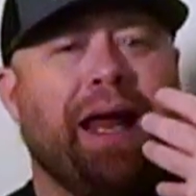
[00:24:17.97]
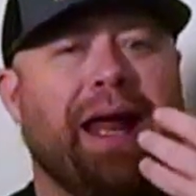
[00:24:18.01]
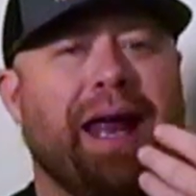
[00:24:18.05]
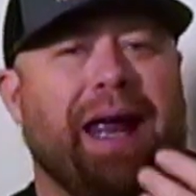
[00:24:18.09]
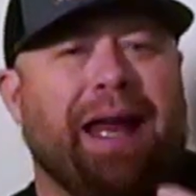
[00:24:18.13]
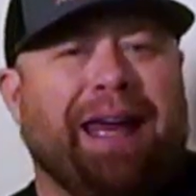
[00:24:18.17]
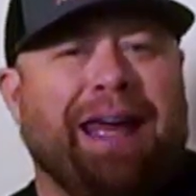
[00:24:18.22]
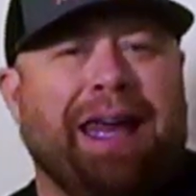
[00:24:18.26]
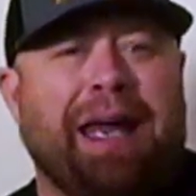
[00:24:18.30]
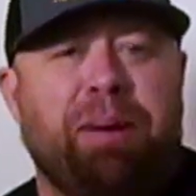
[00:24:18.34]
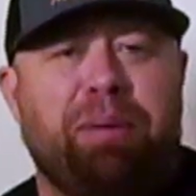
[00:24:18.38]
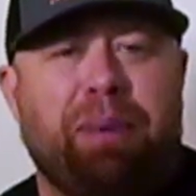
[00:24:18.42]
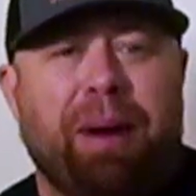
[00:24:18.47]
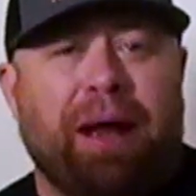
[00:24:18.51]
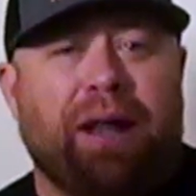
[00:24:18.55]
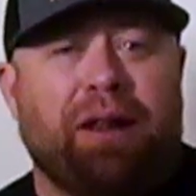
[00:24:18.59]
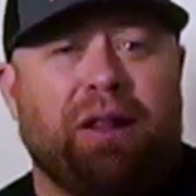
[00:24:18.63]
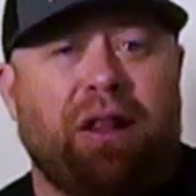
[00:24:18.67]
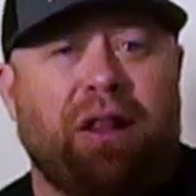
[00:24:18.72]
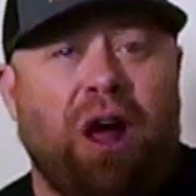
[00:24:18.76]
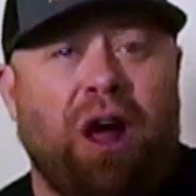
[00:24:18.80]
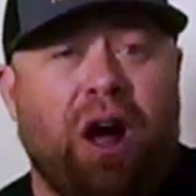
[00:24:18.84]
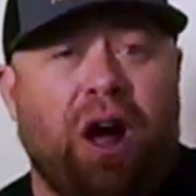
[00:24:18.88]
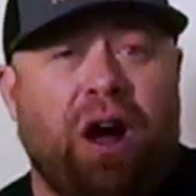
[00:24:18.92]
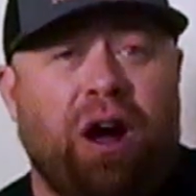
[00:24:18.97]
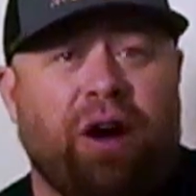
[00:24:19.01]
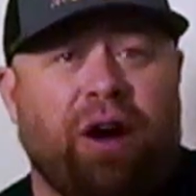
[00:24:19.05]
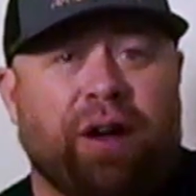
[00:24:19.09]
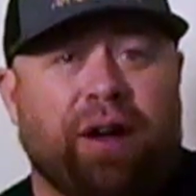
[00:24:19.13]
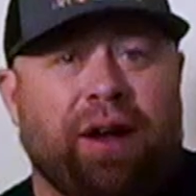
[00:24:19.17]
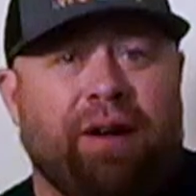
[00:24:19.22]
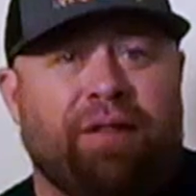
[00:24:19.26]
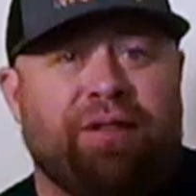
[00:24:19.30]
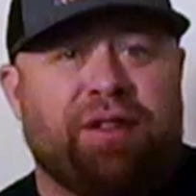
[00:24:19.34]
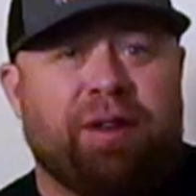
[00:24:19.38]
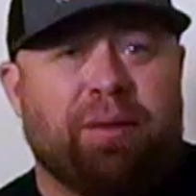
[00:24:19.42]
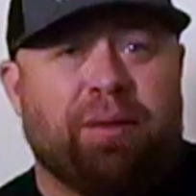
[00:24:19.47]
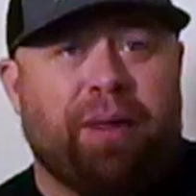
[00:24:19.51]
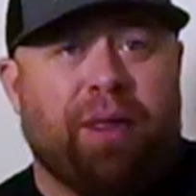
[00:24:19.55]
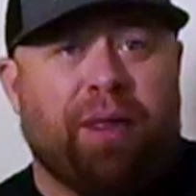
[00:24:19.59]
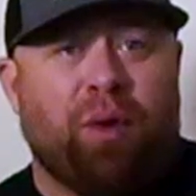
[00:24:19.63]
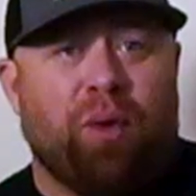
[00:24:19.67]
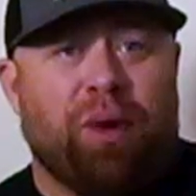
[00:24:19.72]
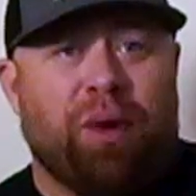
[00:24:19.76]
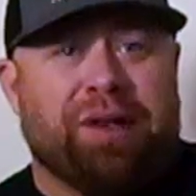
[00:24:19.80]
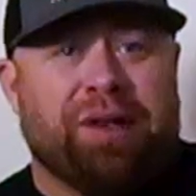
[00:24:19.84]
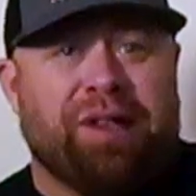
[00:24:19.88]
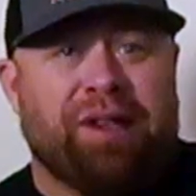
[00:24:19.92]
keep a log of some of the
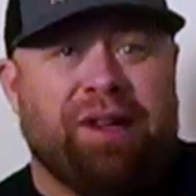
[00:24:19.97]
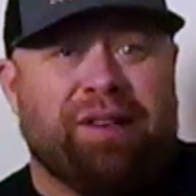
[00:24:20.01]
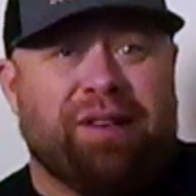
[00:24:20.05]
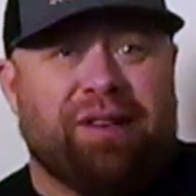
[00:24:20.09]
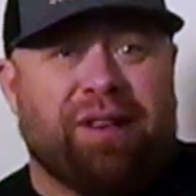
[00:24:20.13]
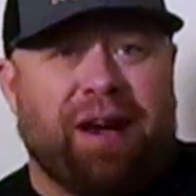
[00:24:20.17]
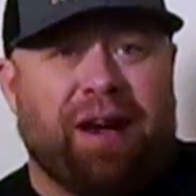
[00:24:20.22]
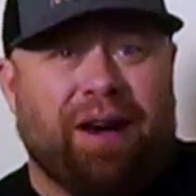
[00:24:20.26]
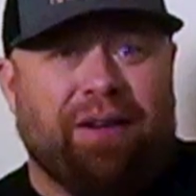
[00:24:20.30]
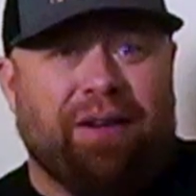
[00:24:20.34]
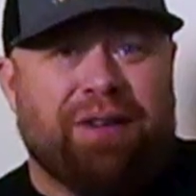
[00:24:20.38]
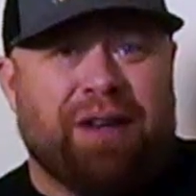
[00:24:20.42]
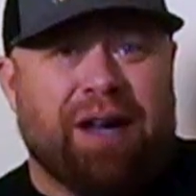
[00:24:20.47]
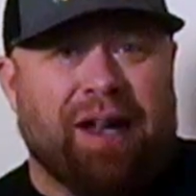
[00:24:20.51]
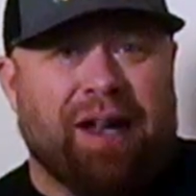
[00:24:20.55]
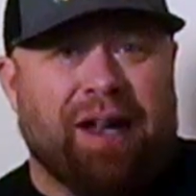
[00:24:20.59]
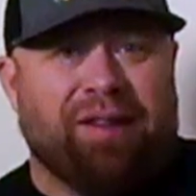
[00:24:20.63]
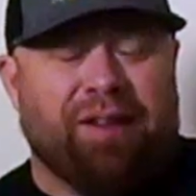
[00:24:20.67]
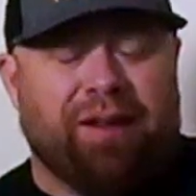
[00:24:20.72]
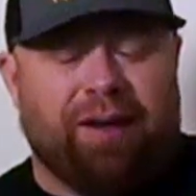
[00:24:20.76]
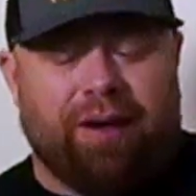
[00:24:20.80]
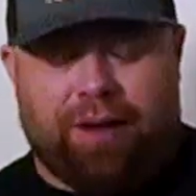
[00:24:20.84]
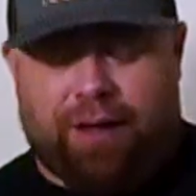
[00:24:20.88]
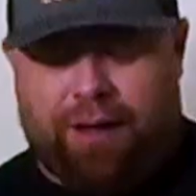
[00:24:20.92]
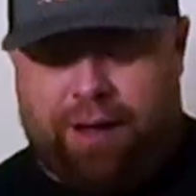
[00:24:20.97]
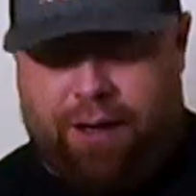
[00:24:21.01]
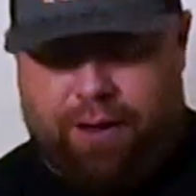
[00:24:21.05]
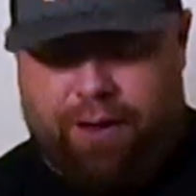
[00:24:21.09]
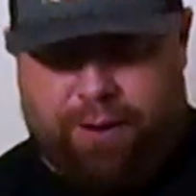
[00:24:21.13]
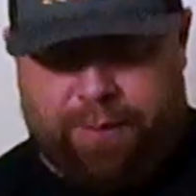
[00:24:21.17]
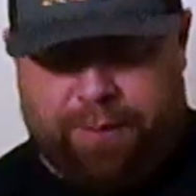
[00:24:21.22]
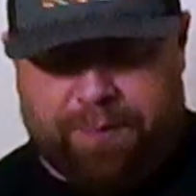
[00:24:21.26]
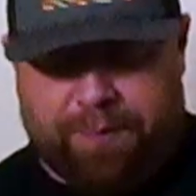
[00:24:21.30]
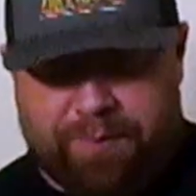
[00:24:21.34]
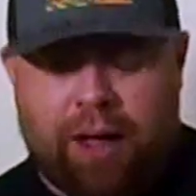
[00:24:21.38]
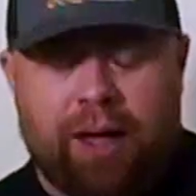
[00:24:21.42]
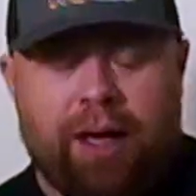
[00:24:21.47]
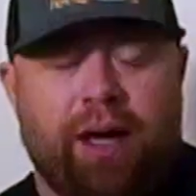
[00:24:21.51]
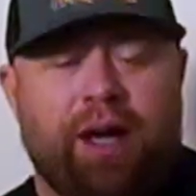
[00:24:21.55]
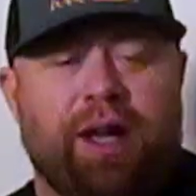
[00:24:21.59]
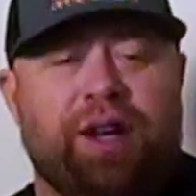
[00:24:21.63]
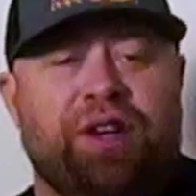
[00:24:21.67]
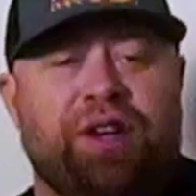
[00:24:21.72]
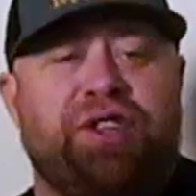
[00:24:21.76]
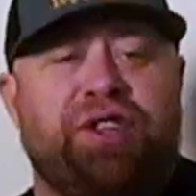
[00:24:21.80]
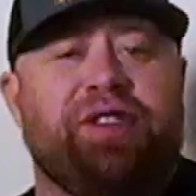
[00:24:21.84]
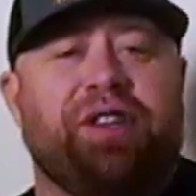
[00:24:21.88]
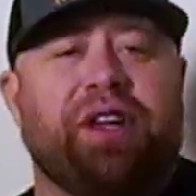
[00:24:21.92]
whiskeys that I've tasted in here.
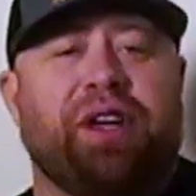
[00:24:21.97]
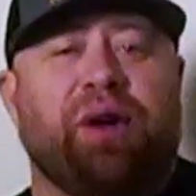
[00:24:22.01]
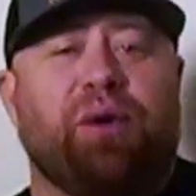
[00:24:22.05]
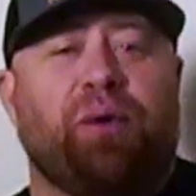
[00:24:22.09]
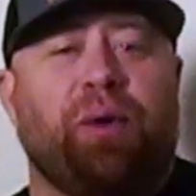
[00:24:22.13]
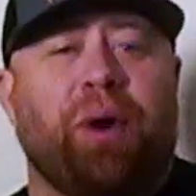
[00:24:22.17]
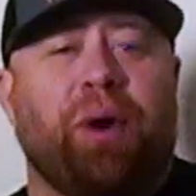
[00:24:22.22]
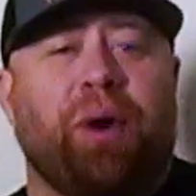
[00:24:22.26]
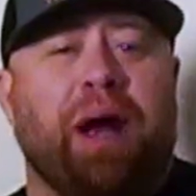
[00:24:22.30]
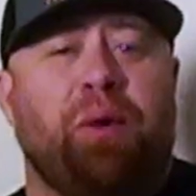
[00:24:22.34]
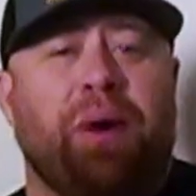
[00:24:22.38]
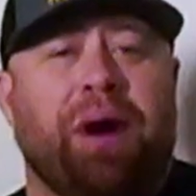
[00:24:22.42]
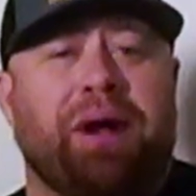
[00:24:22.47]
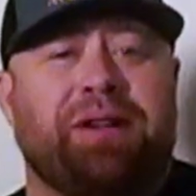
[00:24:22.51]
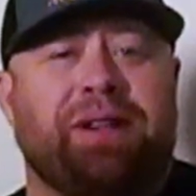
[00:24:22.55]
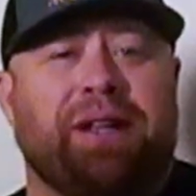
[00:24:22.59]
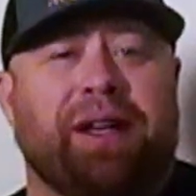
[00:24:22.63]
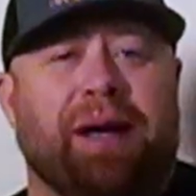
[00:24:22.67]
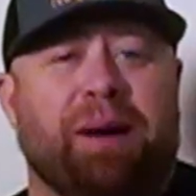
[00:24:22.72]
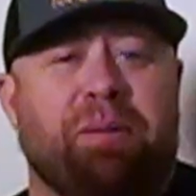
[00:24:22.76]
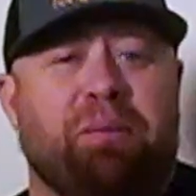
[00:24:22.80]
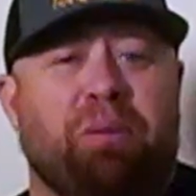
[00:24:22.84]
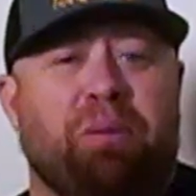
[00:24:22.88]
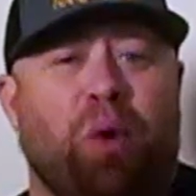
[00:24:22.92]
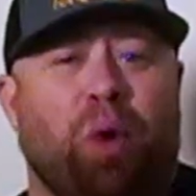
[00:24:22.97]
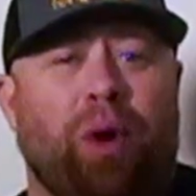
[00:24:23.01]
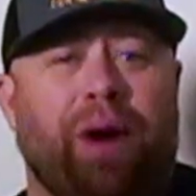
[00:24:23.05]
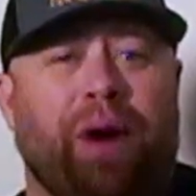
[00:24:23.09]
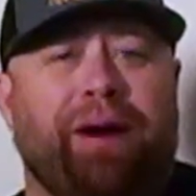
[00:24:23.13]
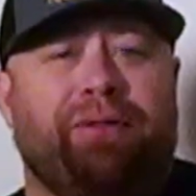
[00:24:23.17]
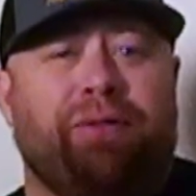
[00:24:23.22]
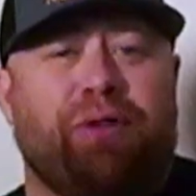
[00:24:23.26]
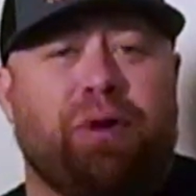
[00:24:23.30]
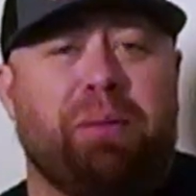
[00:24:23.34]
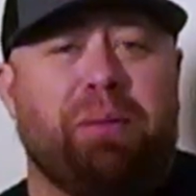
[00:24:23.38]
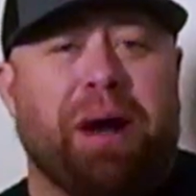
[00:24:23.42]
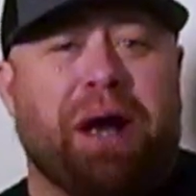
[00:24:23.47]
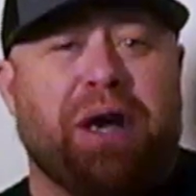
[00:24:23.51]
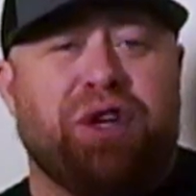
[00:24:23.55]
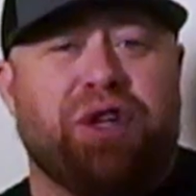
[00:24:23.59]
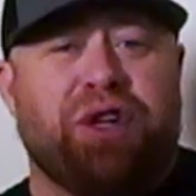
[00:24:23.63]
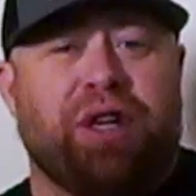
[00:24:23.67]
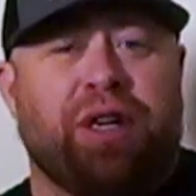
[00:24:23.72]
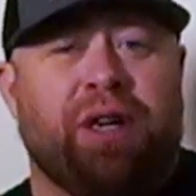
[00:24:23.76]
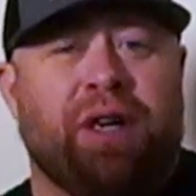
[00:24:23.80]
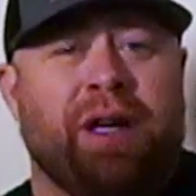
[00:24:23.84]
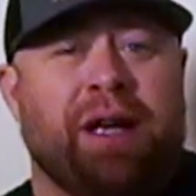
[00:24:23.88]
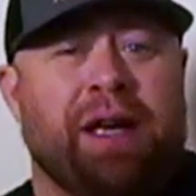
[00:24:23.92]
It's just a great way to get more
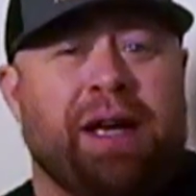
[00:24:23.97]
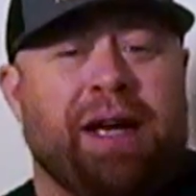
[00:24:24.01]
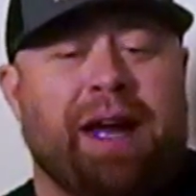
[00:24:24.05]
information.